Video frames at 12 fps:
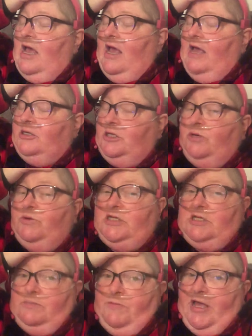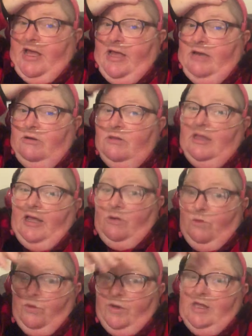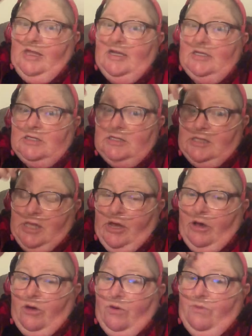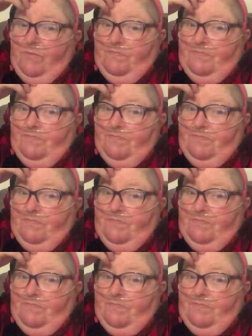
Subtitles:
And you would spin like really slow.